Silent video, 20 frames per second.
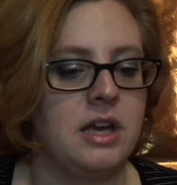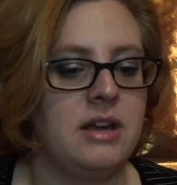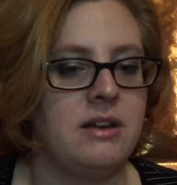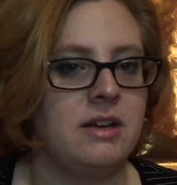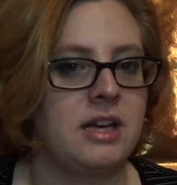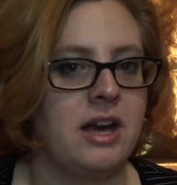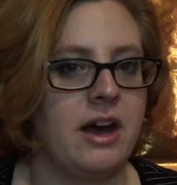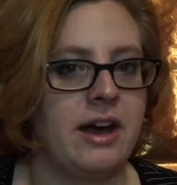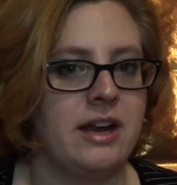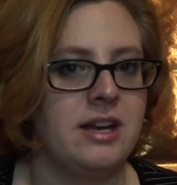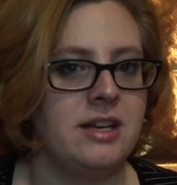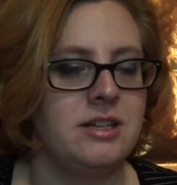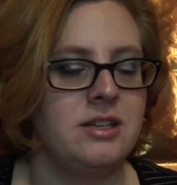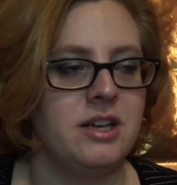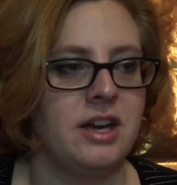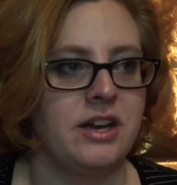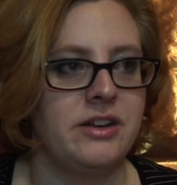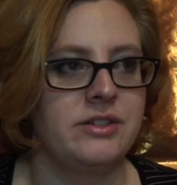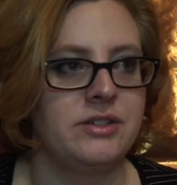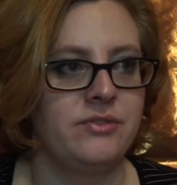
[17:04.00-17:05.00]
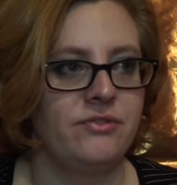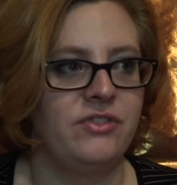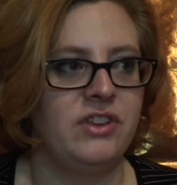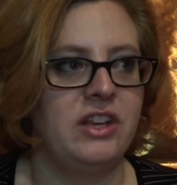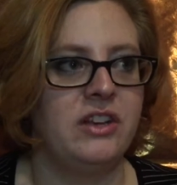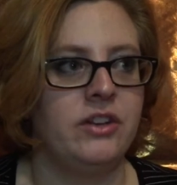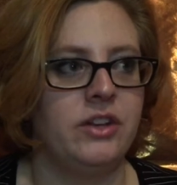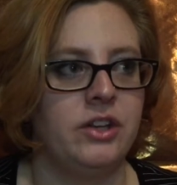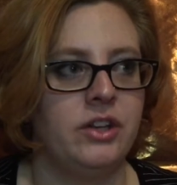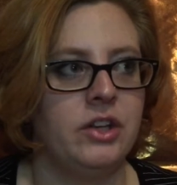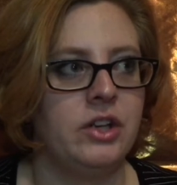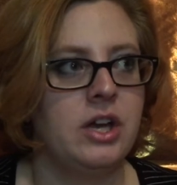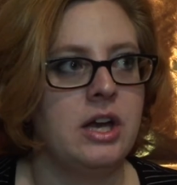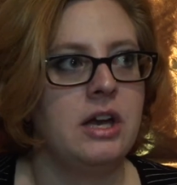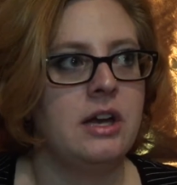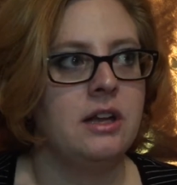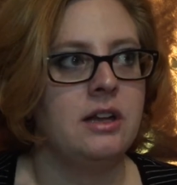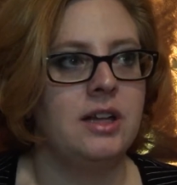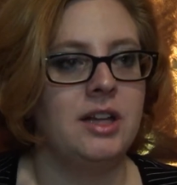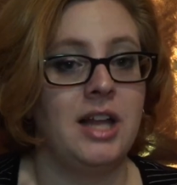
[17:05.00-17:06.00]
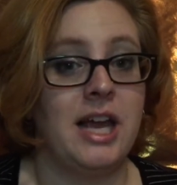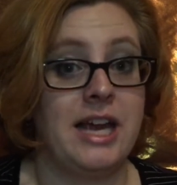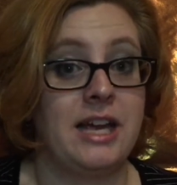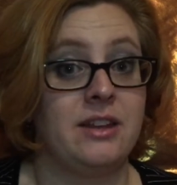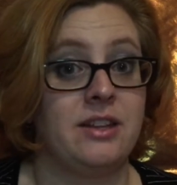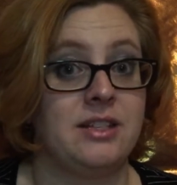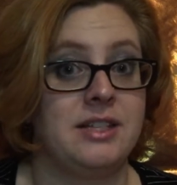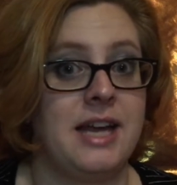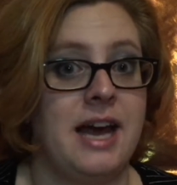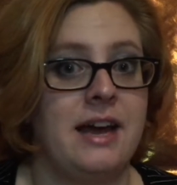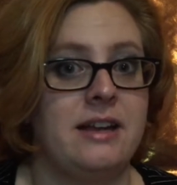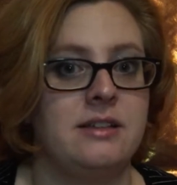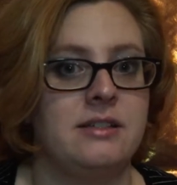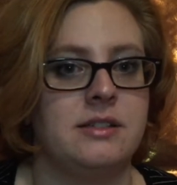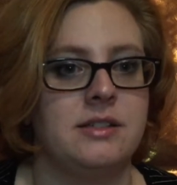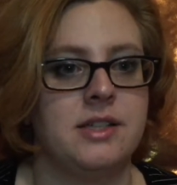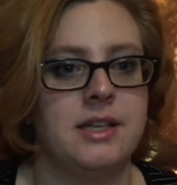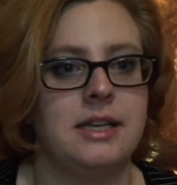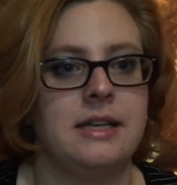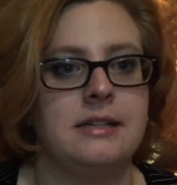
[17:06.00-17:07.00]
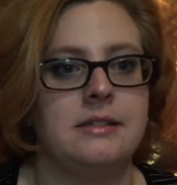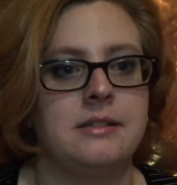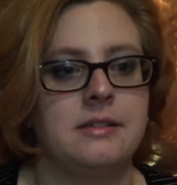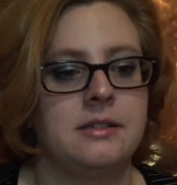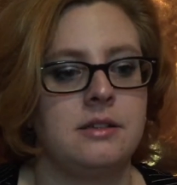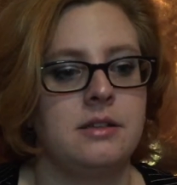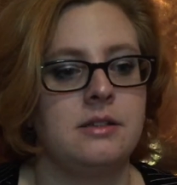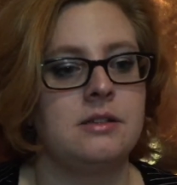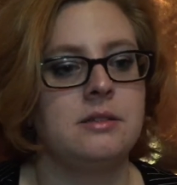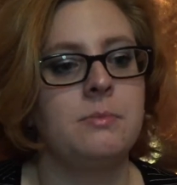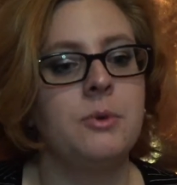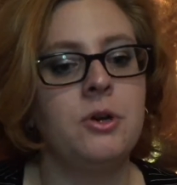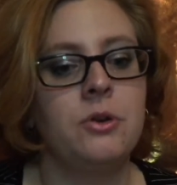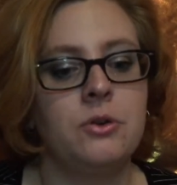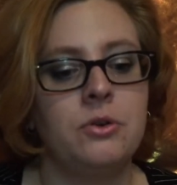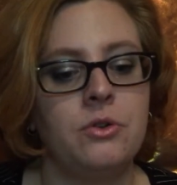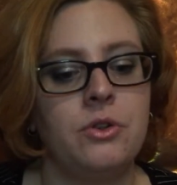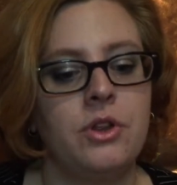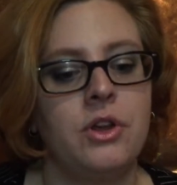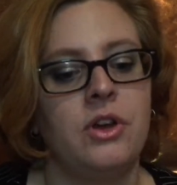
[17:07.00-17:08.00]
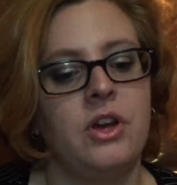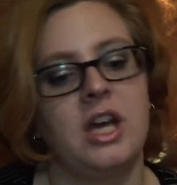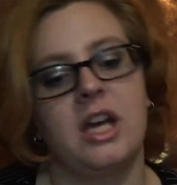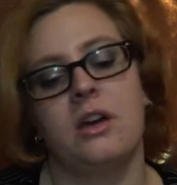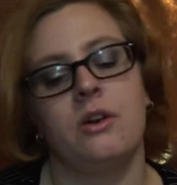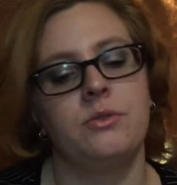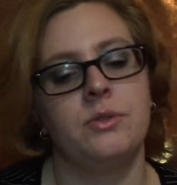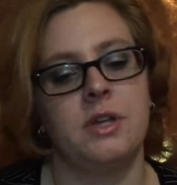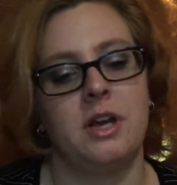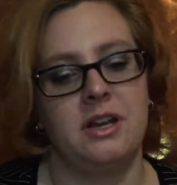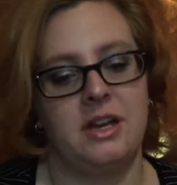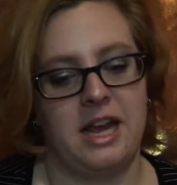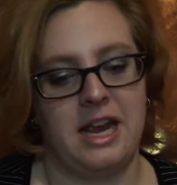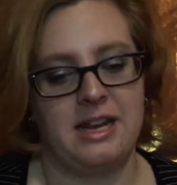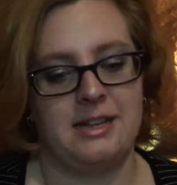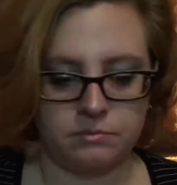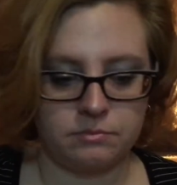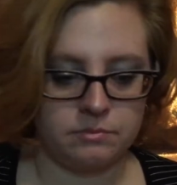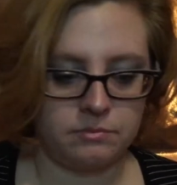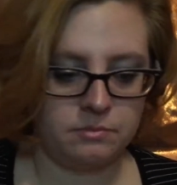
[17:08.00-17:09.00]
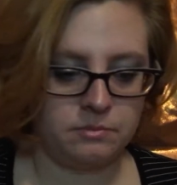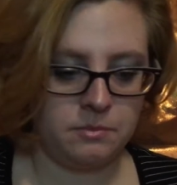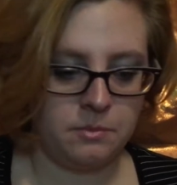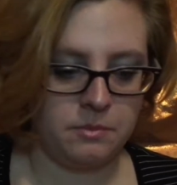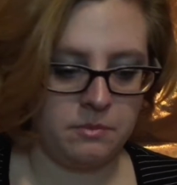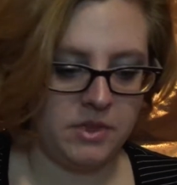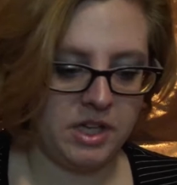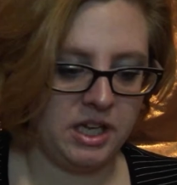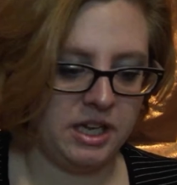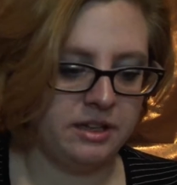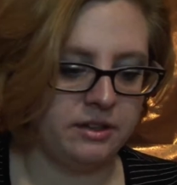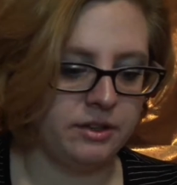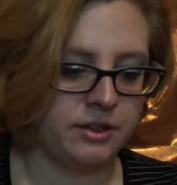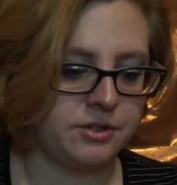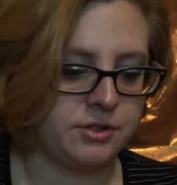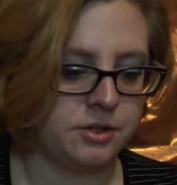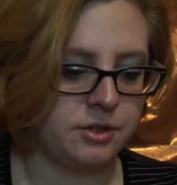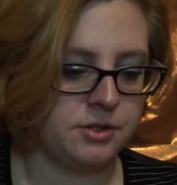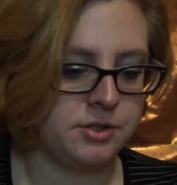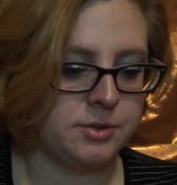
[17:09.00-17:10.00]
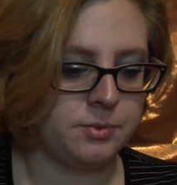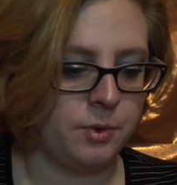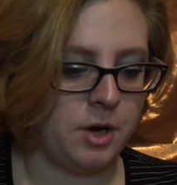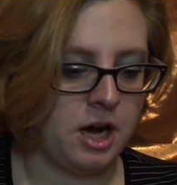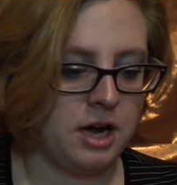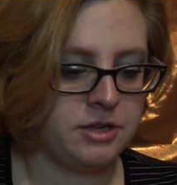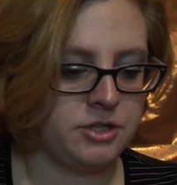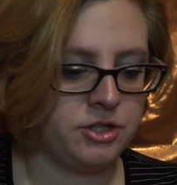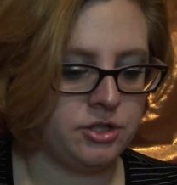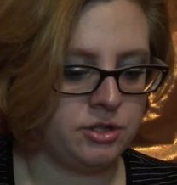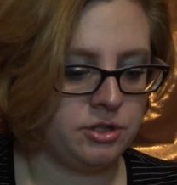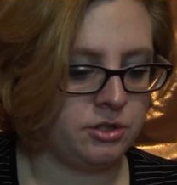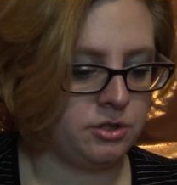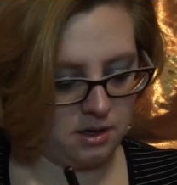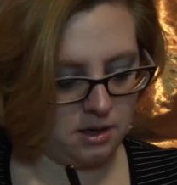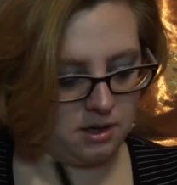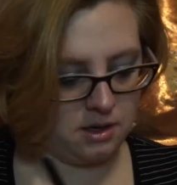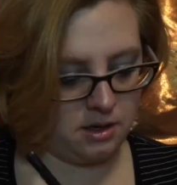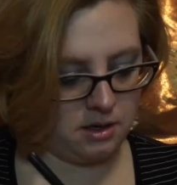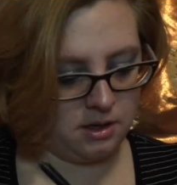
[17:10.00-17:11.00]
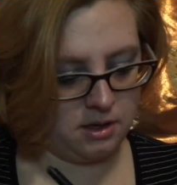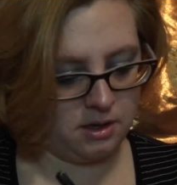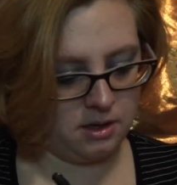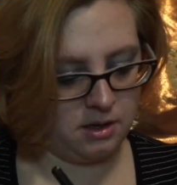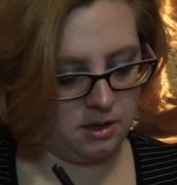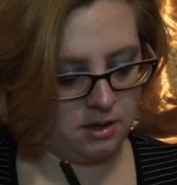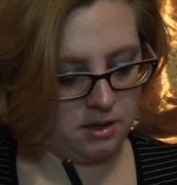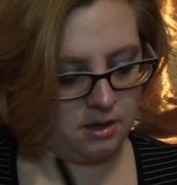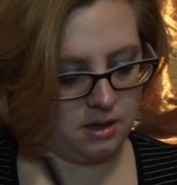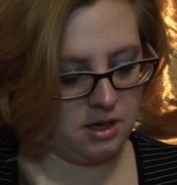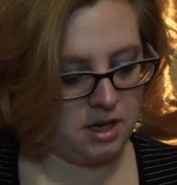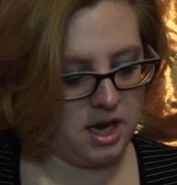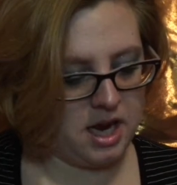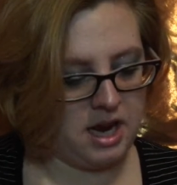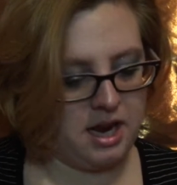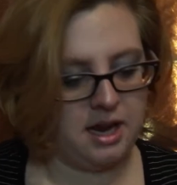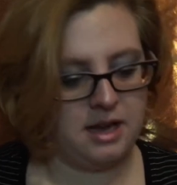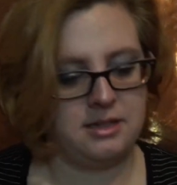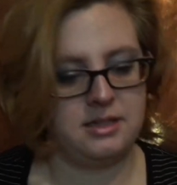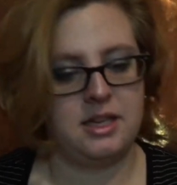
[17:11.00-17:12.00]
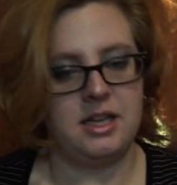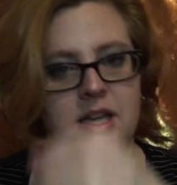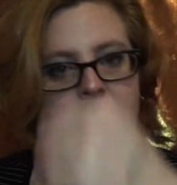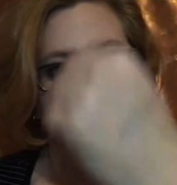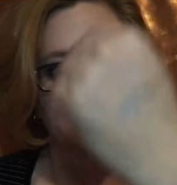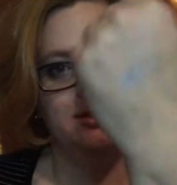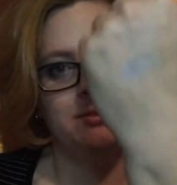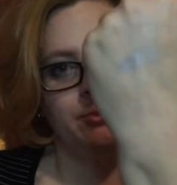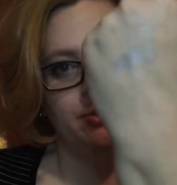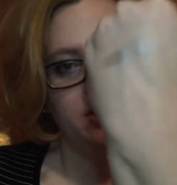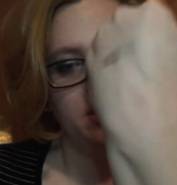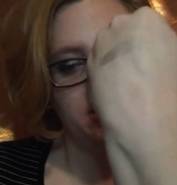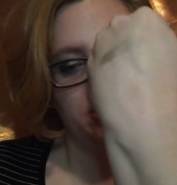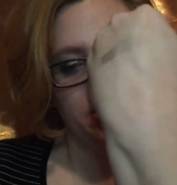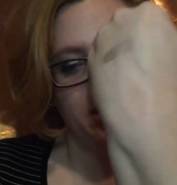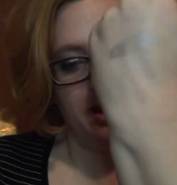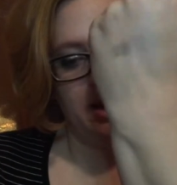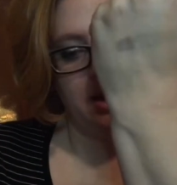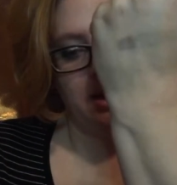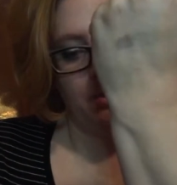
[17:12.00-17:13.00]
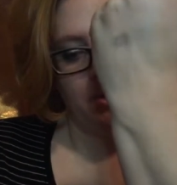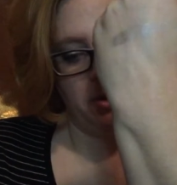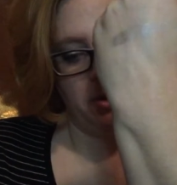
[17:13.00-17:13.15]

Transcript: it kind of does feel like the satins. It's smooth, it goes on nice, it looks good swatched, and it is pretty shiny